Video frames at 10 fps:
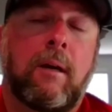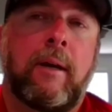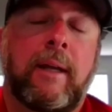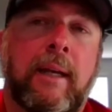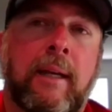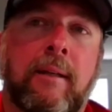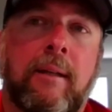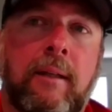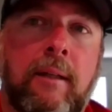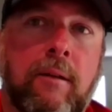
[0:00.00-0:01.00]

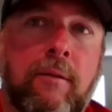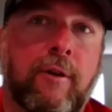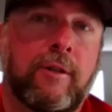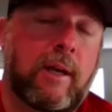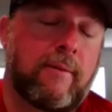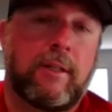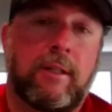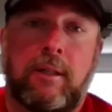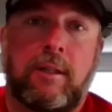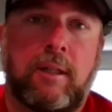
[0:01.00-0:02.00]
And you know, first,
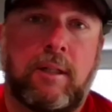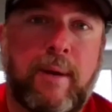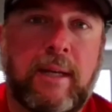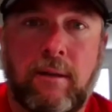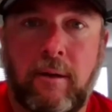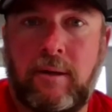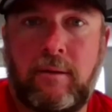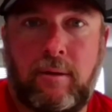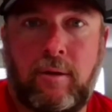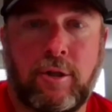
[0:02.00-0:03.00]
obviously, it's based on
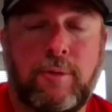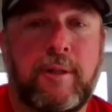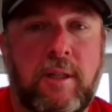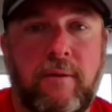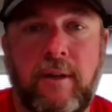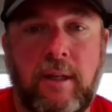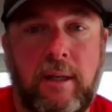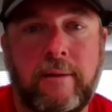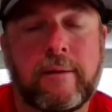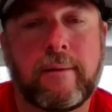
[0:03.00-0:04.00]
your specific
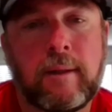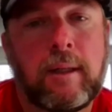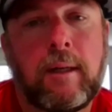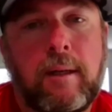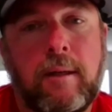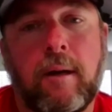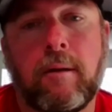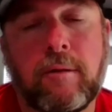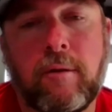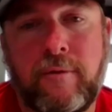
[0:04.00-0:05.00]
needs. You
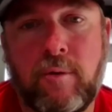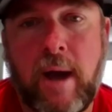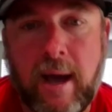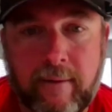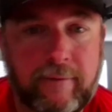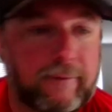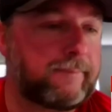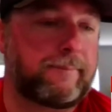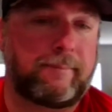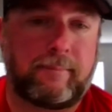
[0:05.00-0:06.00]
know, so if you have
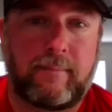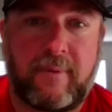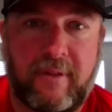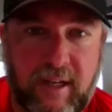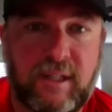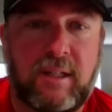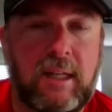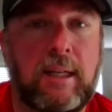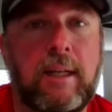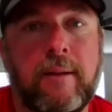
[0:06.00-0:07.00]
this
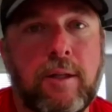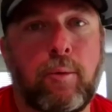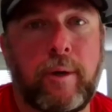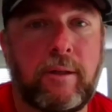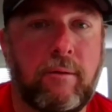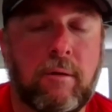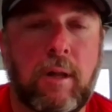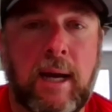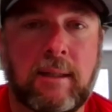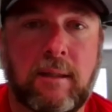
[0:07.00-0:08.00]
need in the 22
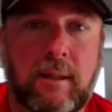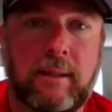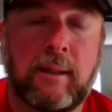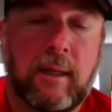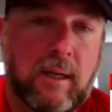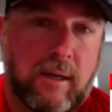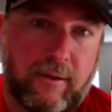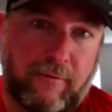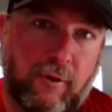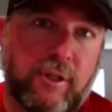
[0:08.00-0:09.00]
class, then
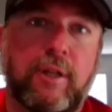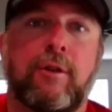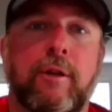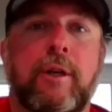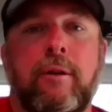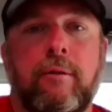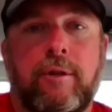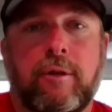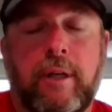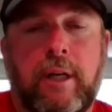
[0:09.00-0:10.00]
the first thing you're going to do is
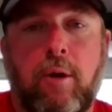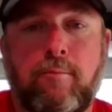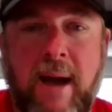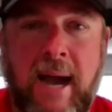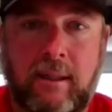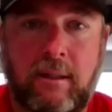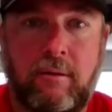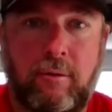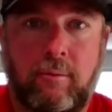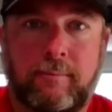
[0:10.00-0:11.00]
you're going to go back
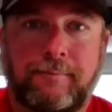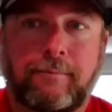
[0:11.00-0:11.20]
to